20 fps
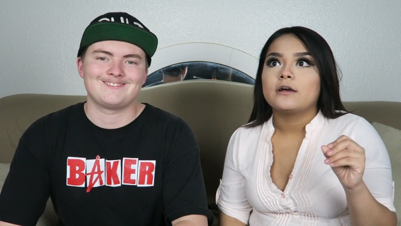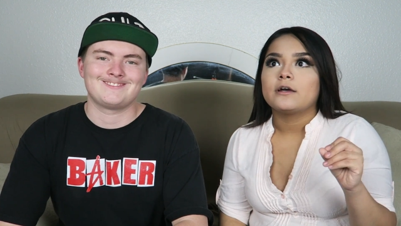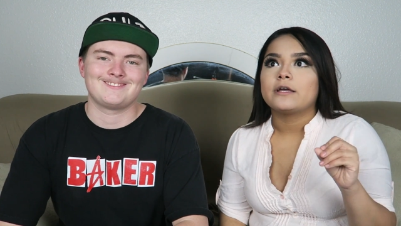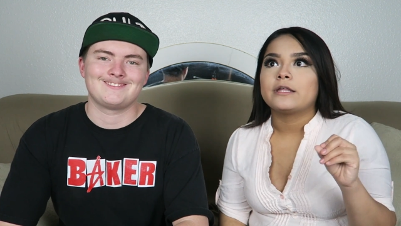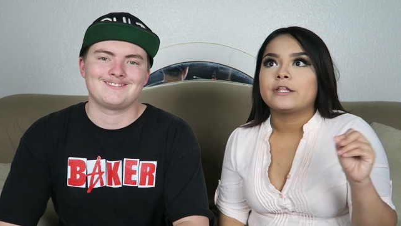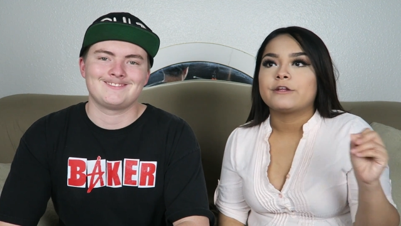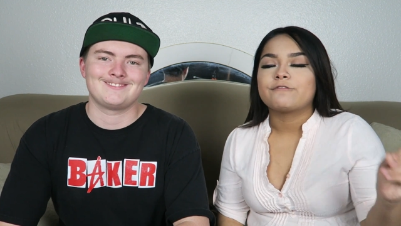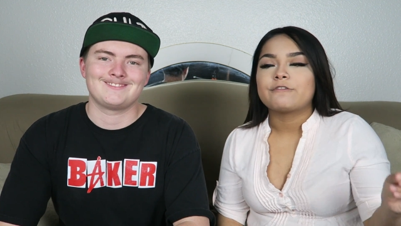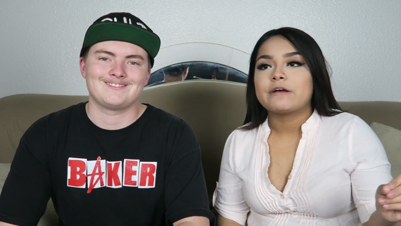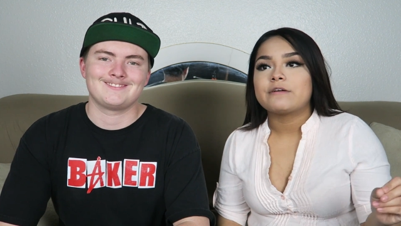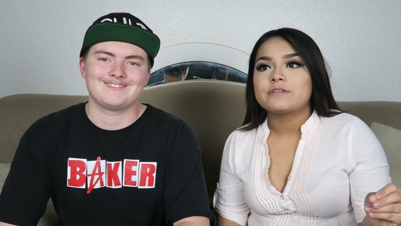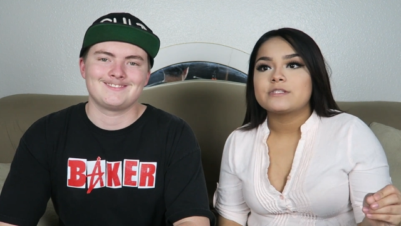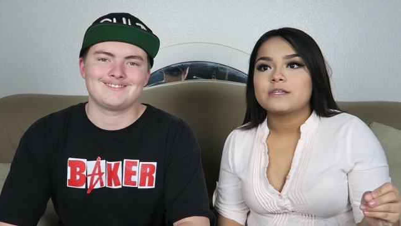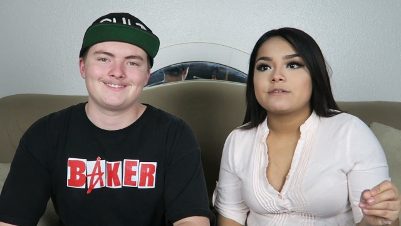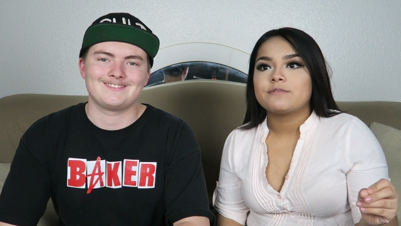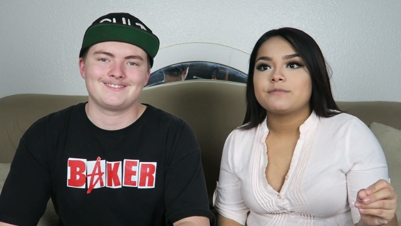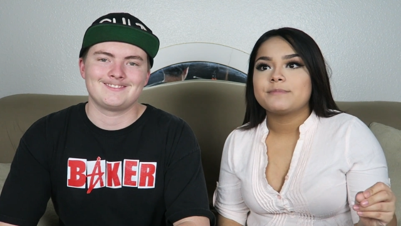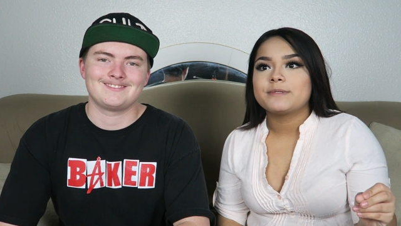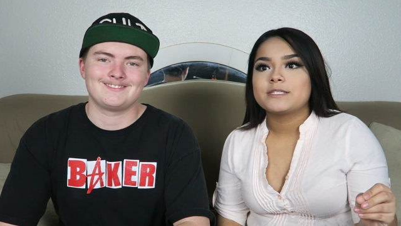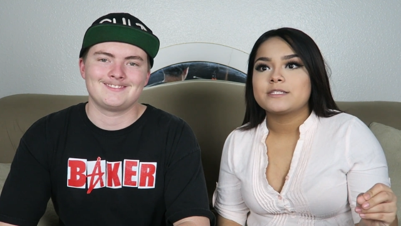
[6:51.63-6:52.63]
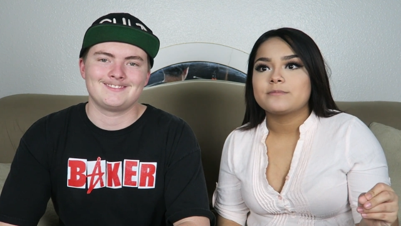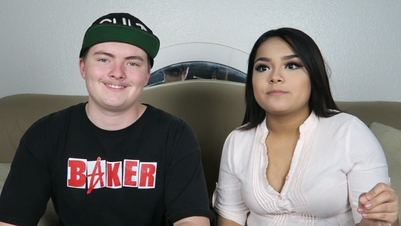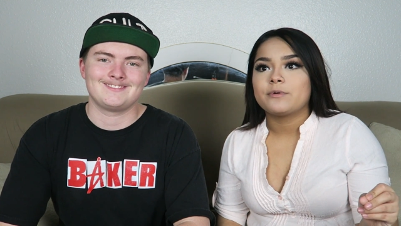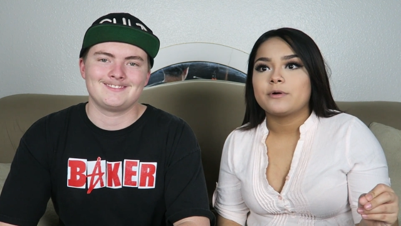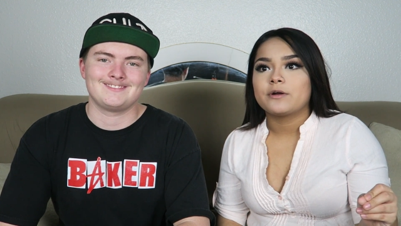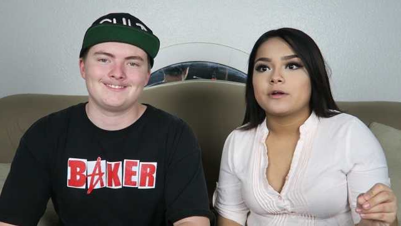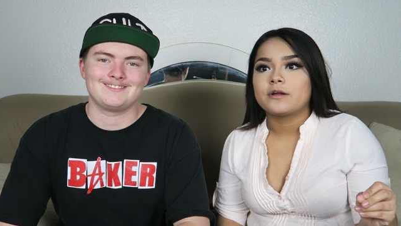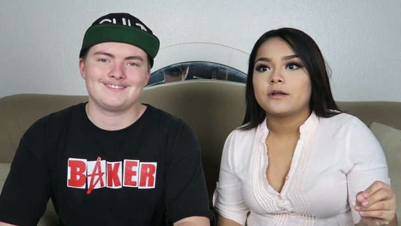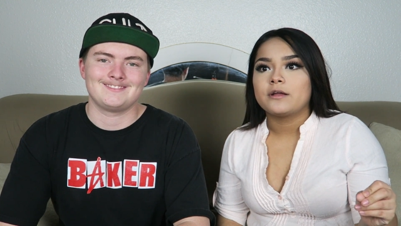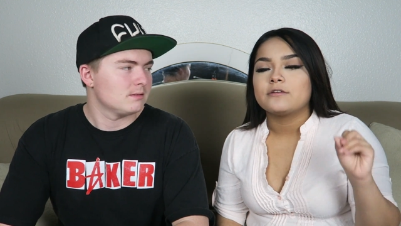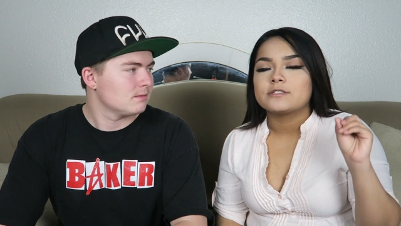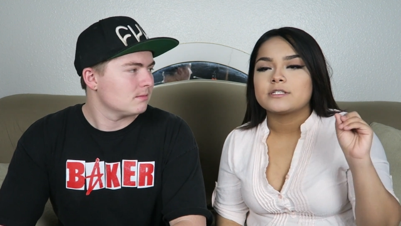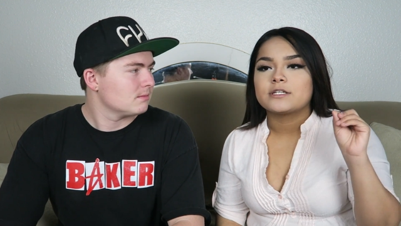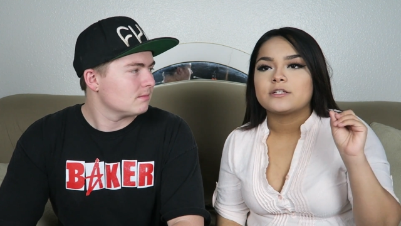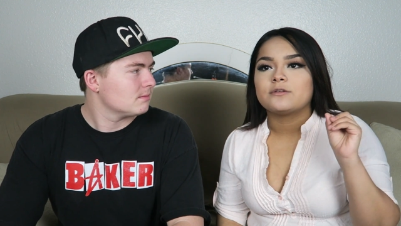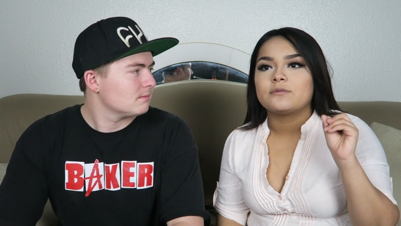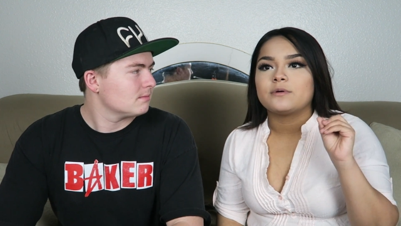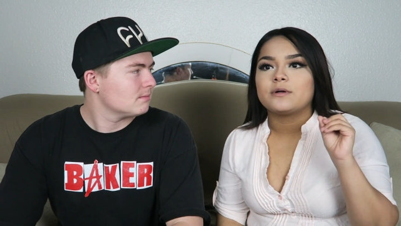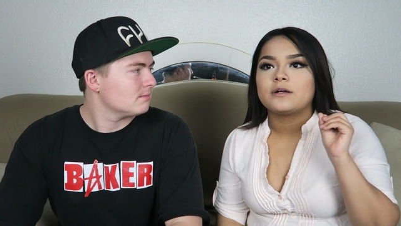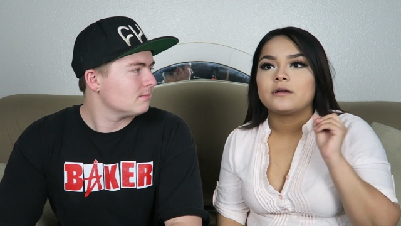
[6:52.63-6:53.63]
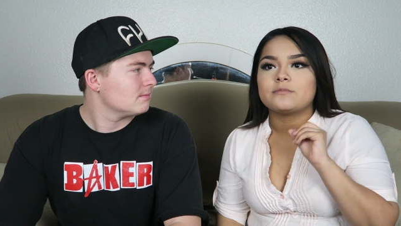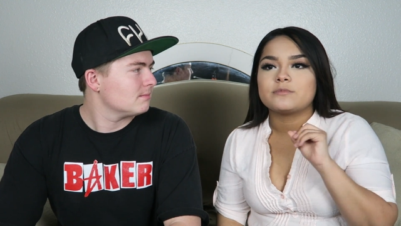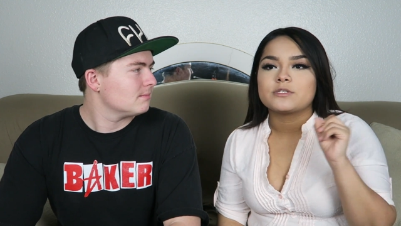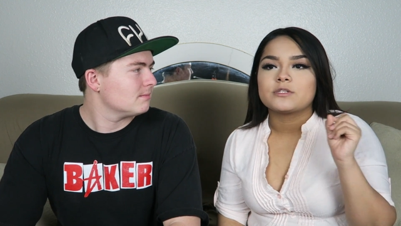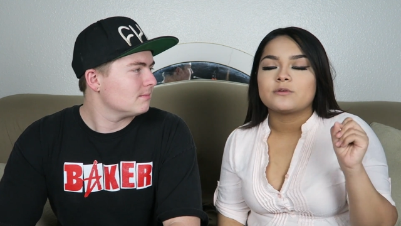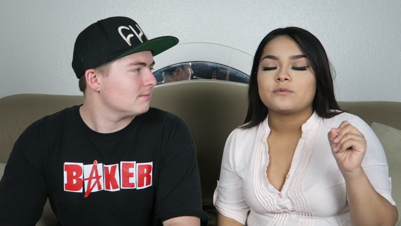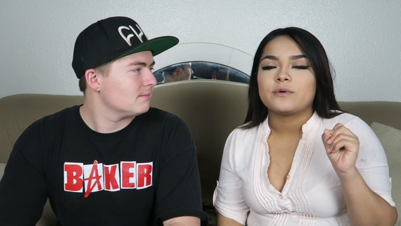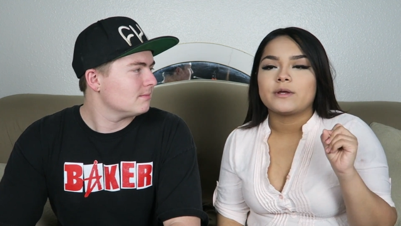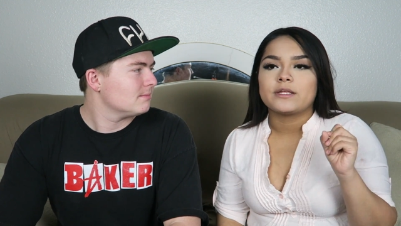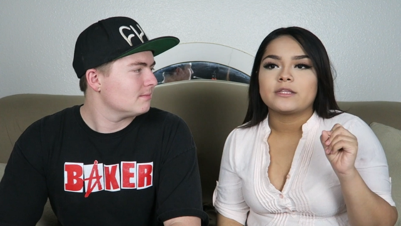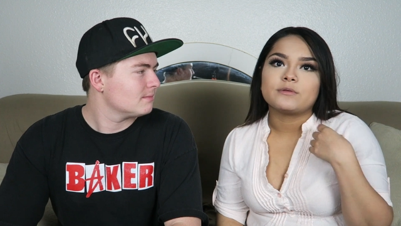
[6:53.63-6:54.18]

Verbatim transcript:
Speaker 1: And then five to seven minutes apart, I was like, you know what, I'm just gonna wait.